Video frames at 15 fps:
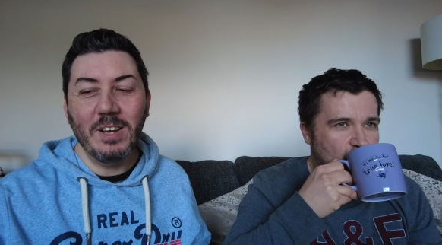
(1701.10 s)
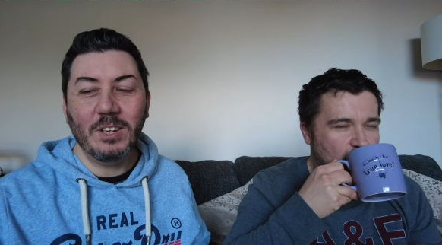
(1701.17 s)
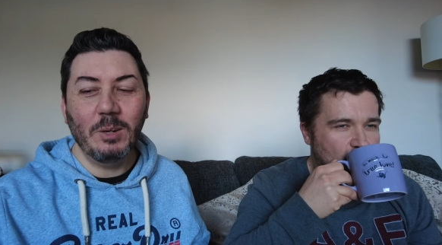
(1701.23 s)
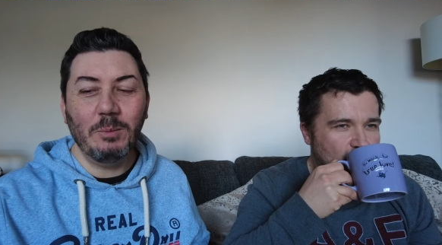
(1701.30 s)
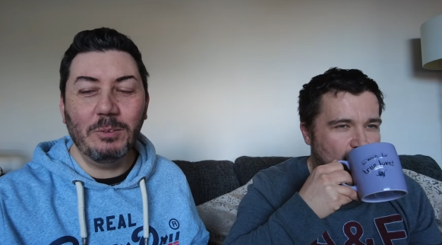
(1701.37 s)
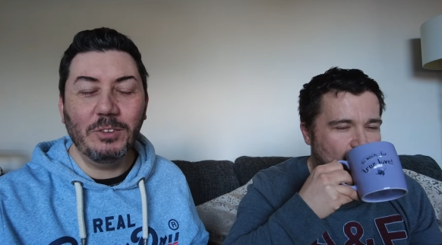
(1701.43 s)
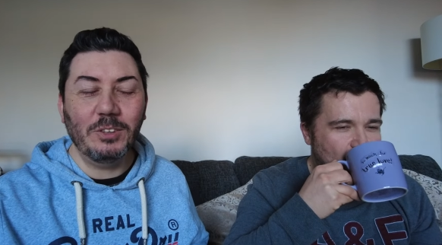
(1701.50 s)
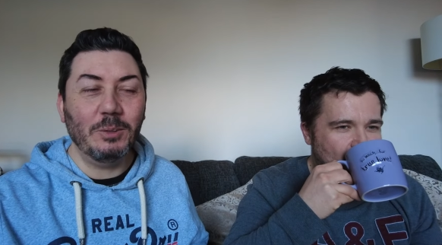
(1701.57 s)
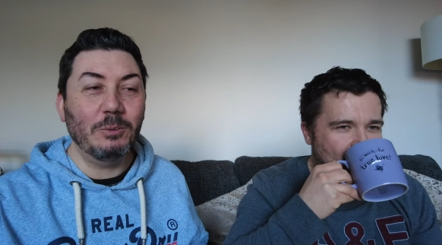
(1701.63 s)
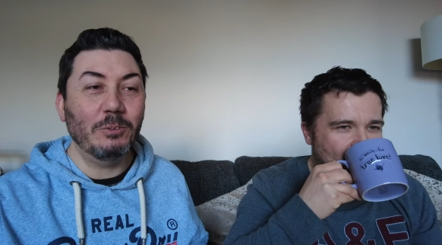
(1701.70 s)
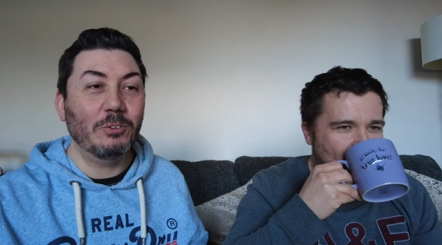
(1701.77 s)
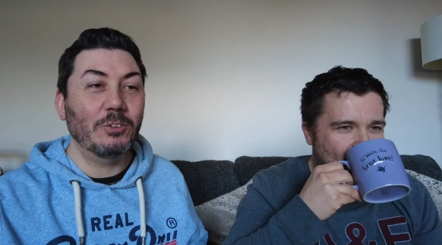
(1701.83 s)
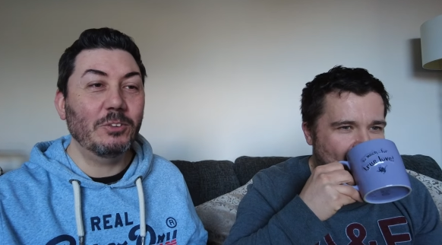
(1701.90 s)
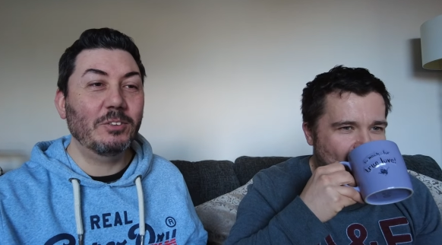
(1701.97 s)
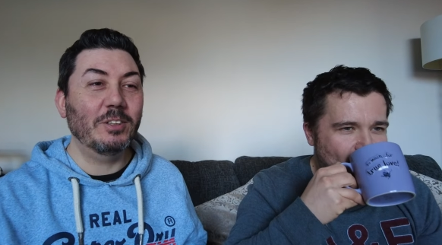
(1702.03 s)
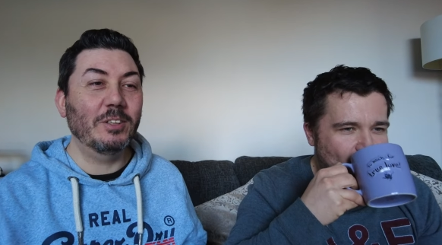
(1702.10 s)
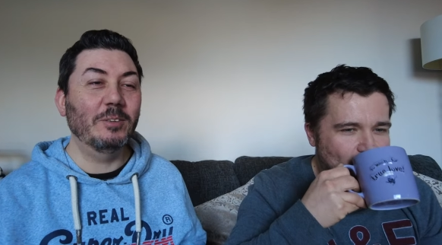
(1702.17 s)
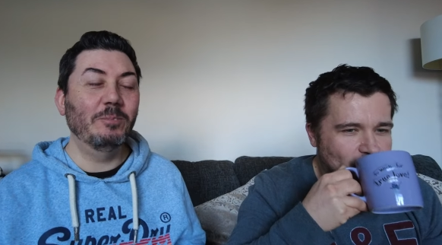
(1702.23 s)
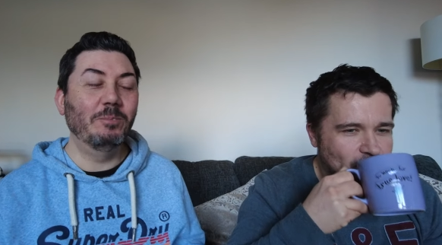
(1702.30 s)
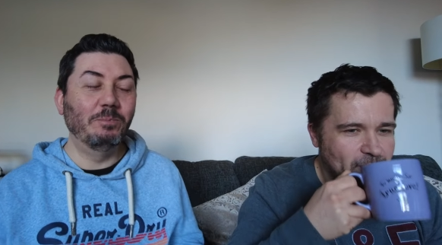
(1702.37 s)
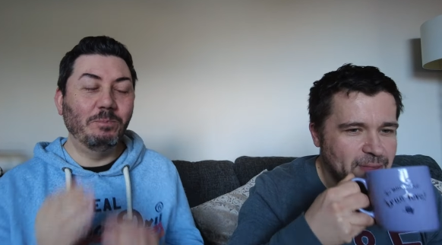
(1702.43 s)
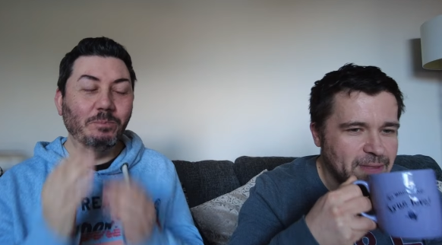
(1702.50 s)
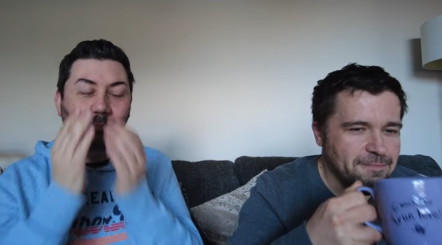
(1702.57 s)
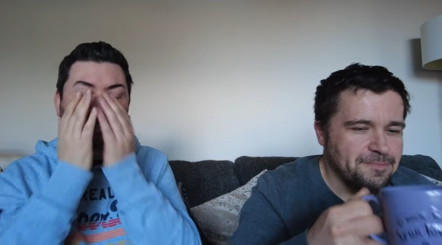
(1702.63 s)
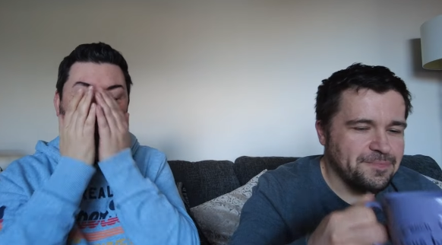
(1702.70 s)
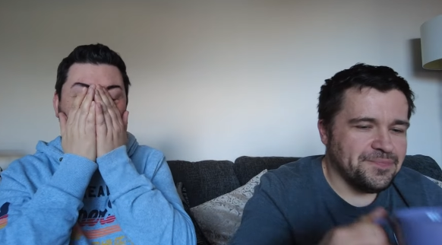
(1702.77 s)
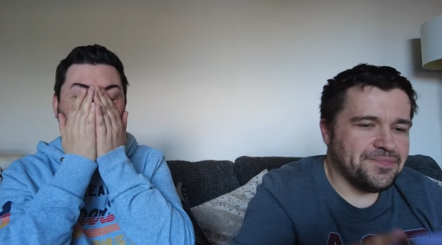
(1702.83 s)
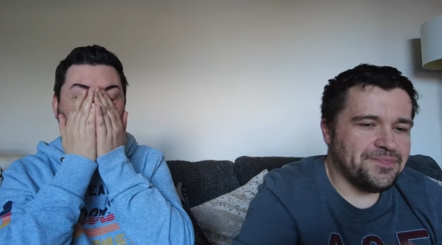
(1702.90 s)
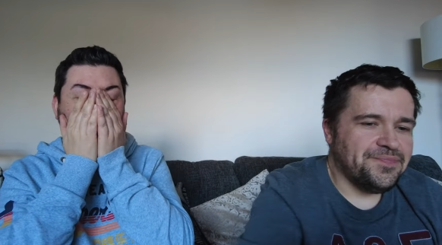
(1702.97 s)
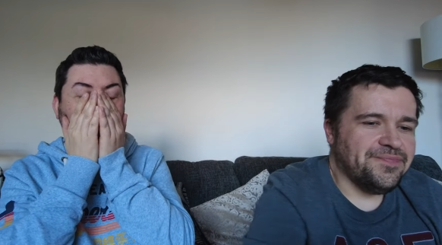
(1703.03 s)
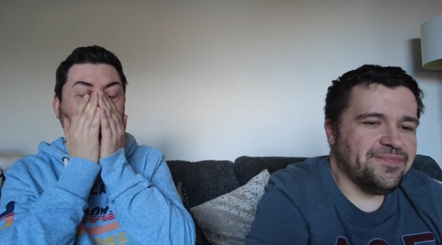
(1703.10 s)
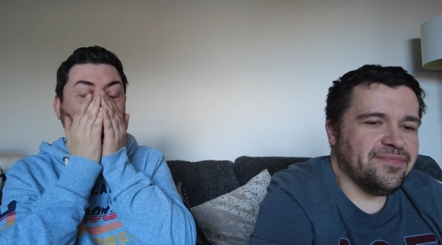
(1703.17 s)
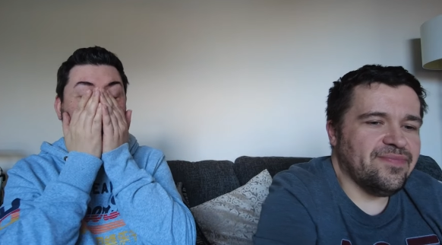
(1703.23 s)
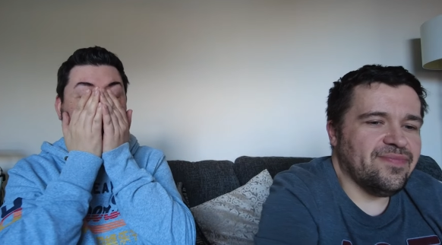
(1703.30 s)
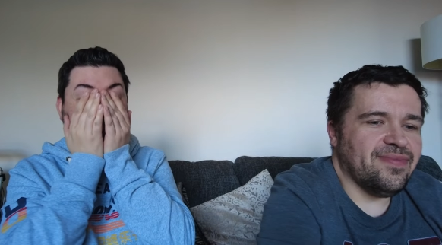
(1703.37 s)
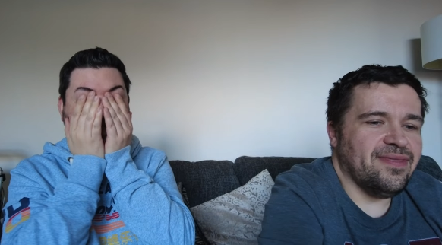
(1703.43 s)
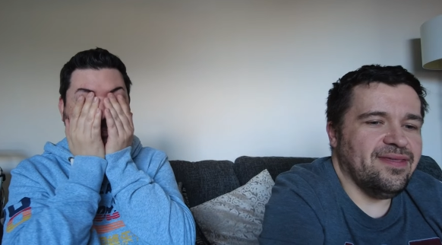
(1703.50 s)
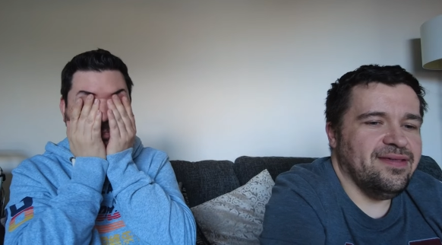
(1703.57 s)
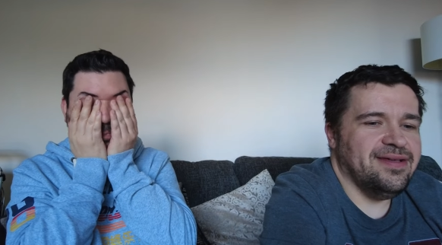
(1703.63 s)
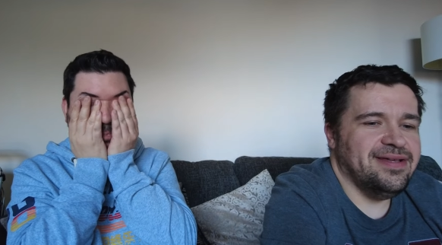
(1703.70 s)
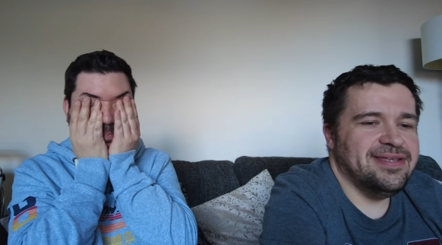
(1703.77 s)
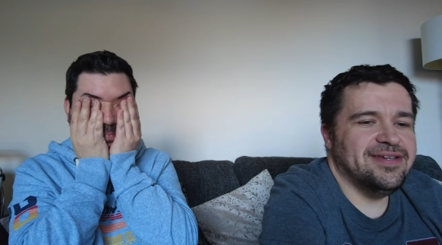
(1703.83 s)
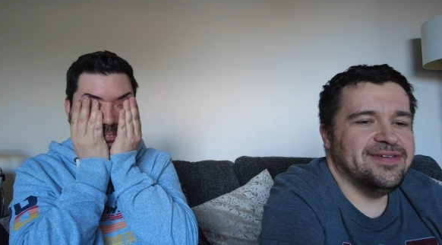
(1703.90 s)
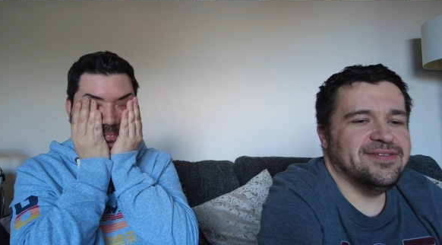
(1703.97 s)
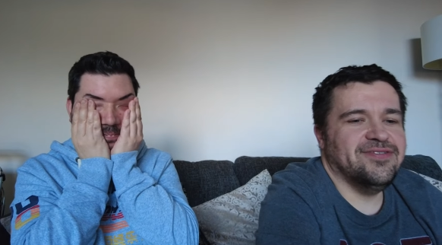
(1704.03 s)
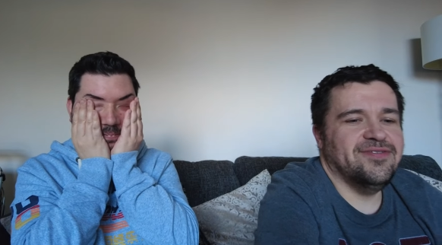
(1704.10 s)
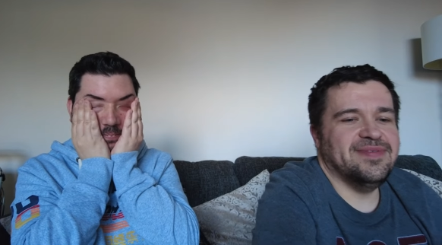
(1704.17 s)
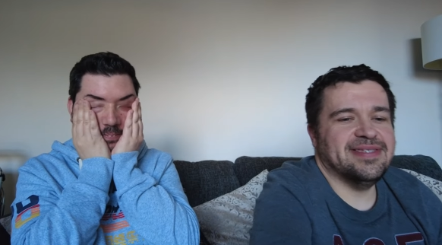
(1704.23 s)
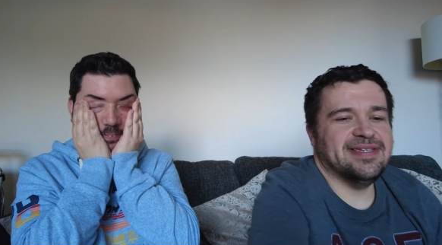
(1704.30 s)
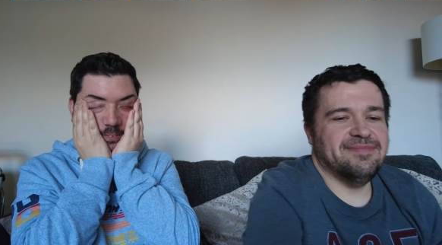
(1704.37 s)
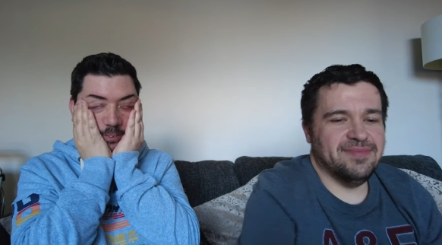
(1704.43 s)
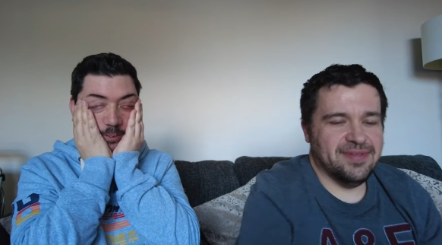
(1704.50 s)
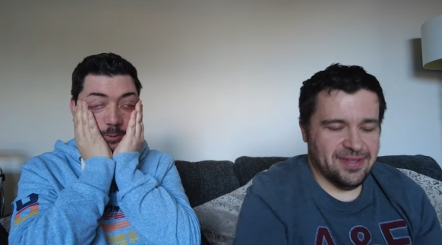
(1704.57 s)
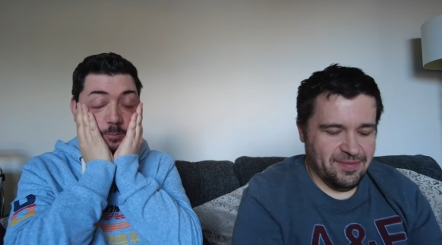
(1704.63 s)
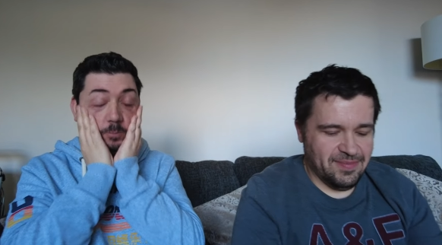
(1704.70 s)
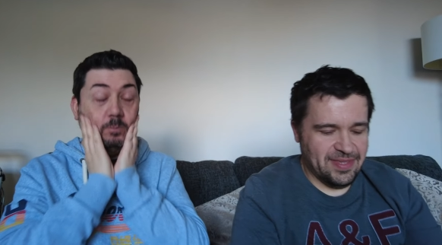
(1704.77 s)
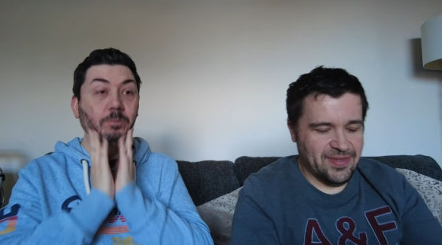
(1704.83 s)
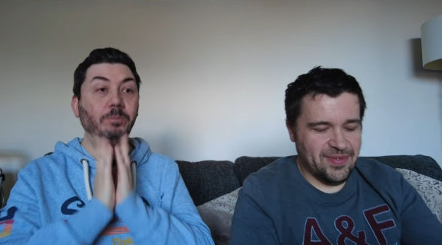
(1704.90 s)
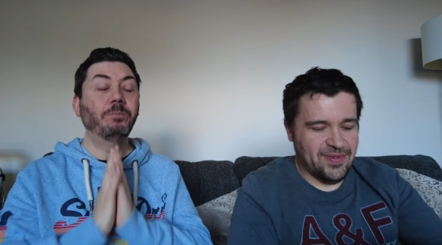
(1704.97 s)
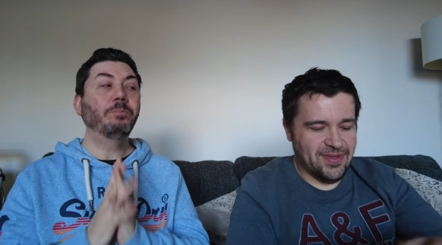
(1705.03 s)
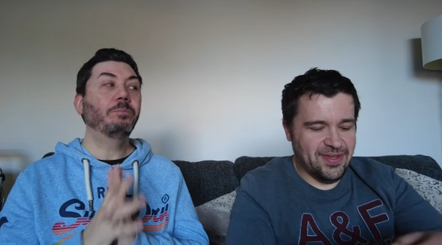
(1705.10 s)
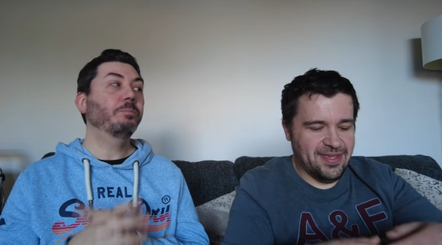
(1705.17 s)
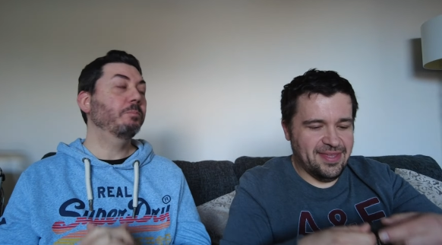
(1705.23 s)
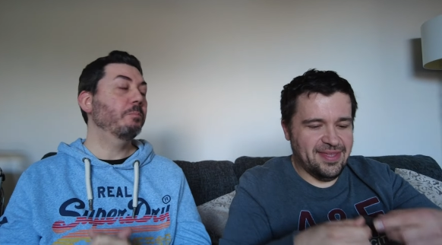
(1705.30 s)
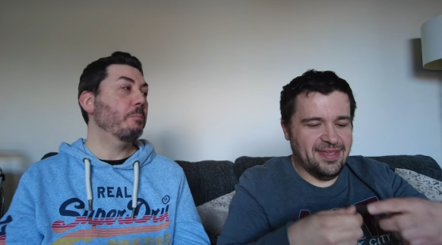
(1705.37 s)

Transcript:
Speaker 1: Come on, you. It's your turn.
Speaker 2: I know. Trouble is, I'm going to be too good at